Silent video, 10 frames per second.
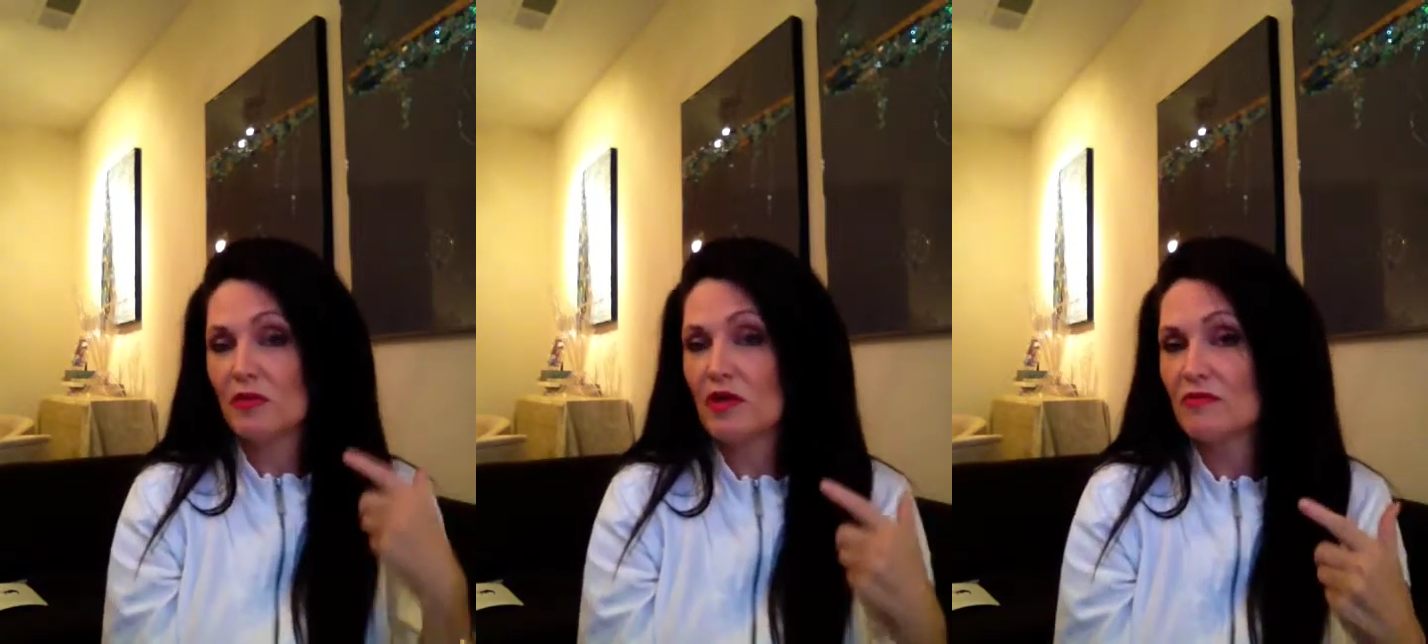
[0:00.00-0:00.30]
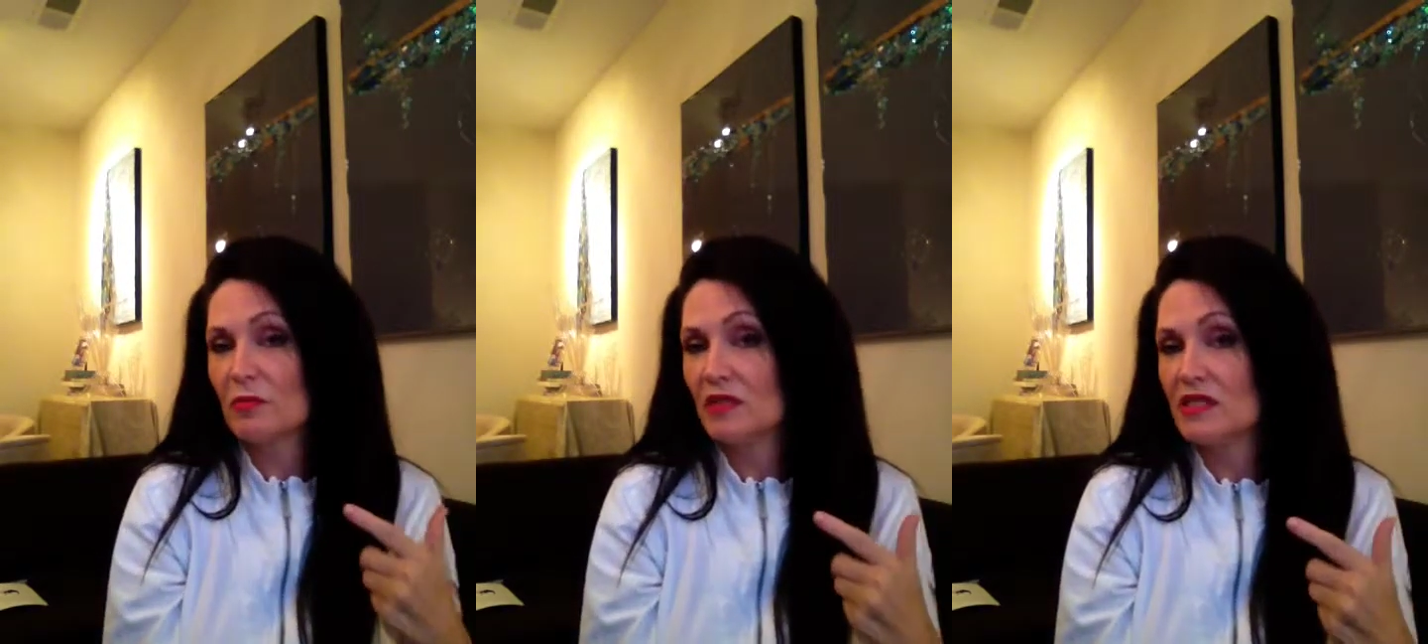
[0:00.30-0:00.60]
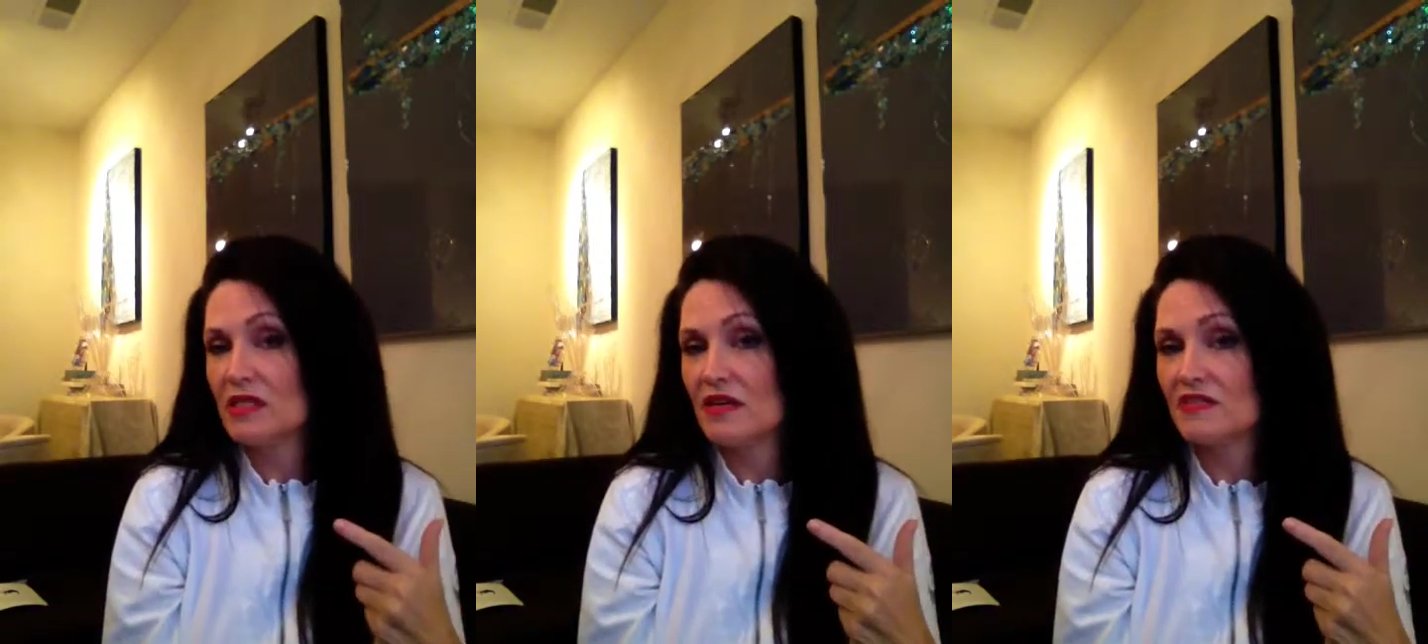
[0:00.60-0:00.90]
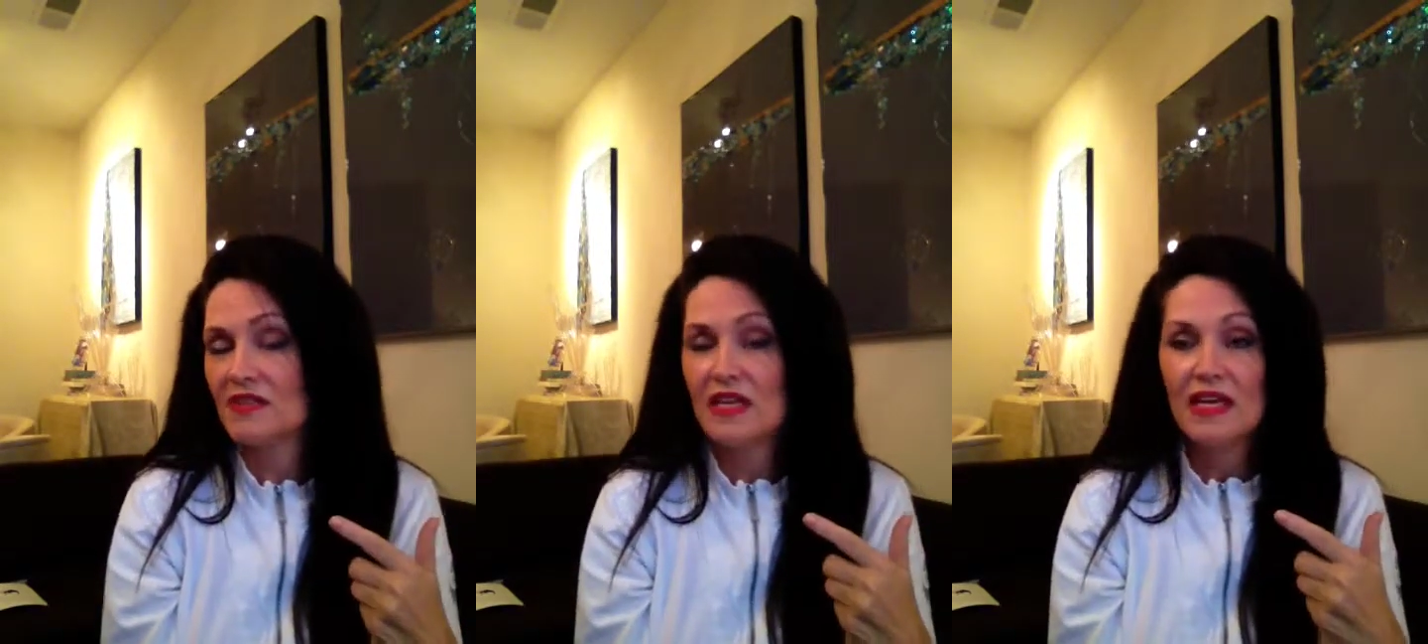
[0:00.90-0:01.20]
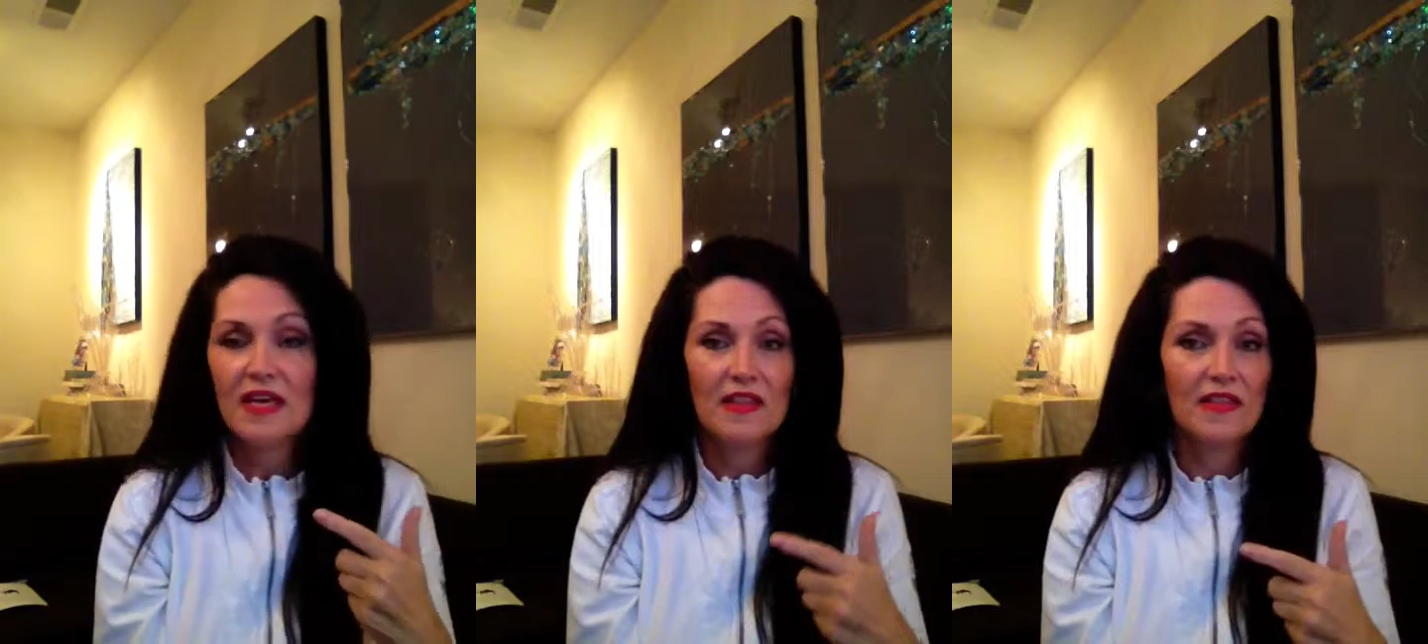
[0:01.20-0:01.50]
lovable enough,
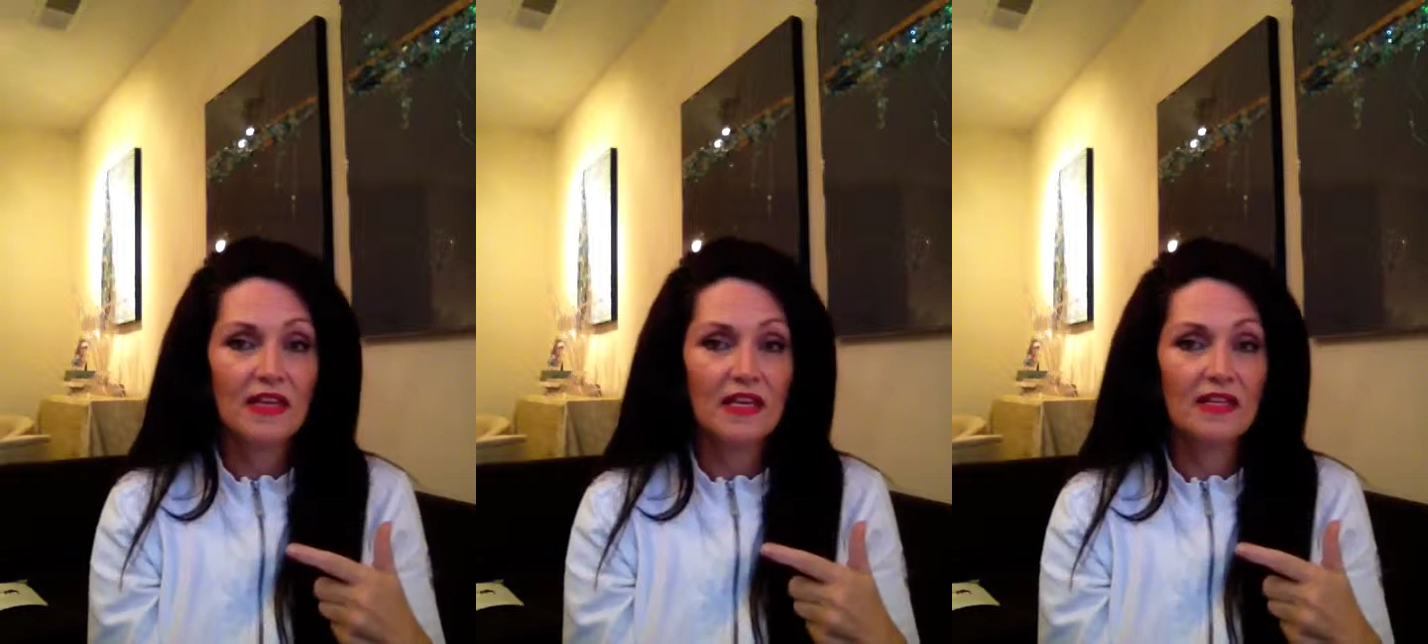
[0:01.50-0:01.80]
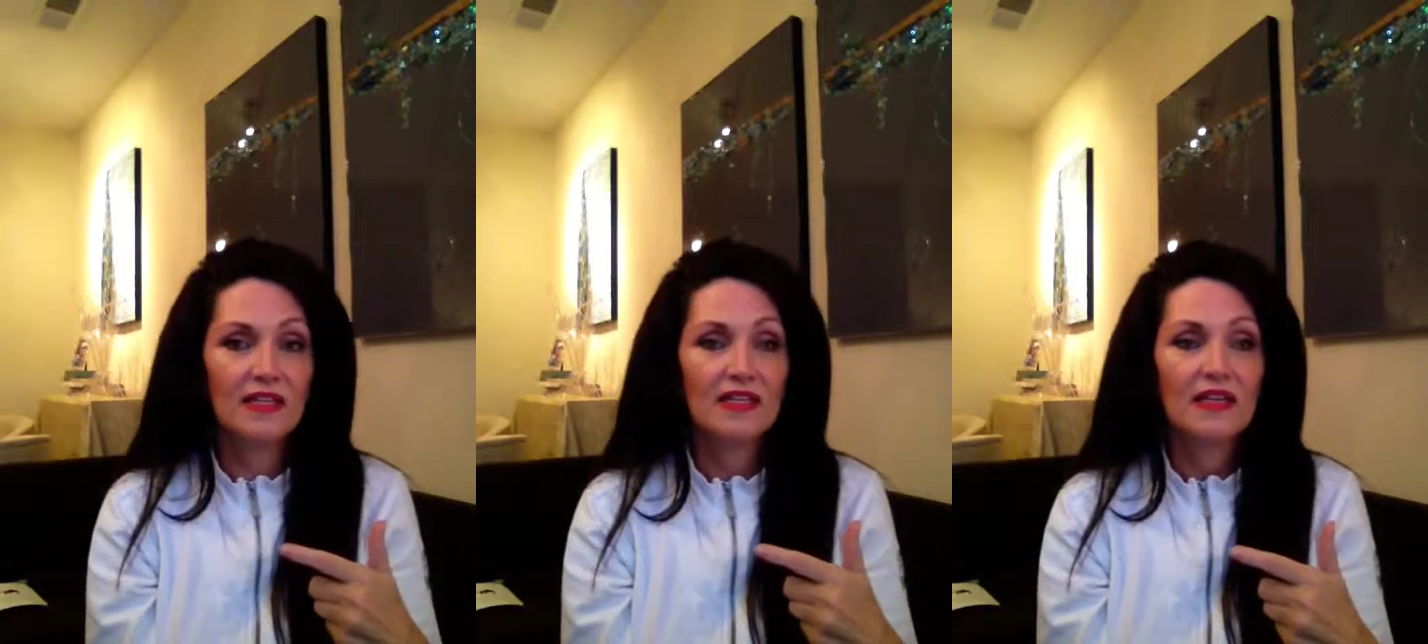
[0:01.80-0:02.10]
then